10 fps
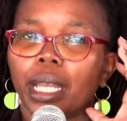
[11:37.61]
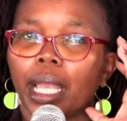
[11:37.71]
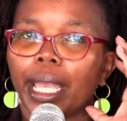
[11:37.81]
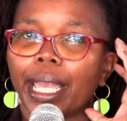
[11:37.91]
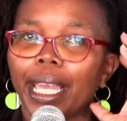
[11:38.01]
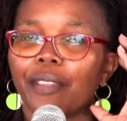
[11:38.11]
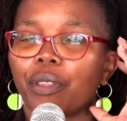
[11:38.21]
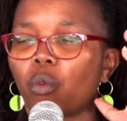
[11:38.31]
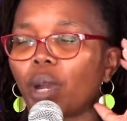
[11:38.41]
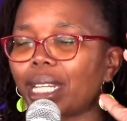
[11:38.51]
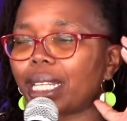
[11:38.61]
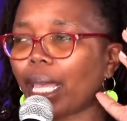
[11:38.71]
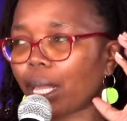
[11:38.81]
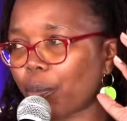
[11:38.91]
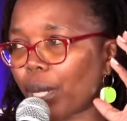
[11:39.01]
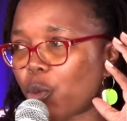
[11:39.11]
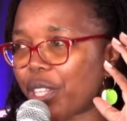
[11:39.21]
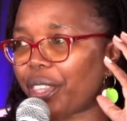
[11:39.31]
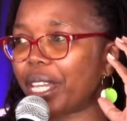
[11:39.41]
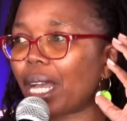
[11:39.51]
hear the word helper, we
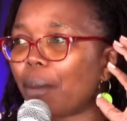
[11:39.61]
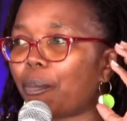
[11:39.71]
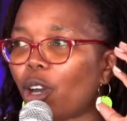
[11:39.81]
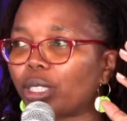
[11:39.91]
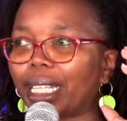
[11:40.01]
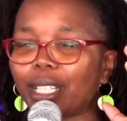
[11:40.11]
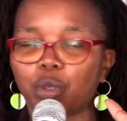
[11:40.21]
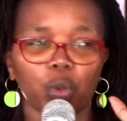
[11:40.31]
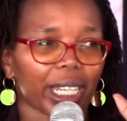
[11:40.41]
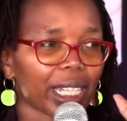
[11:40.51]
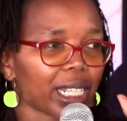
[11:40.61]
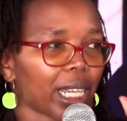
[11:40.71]
think about that word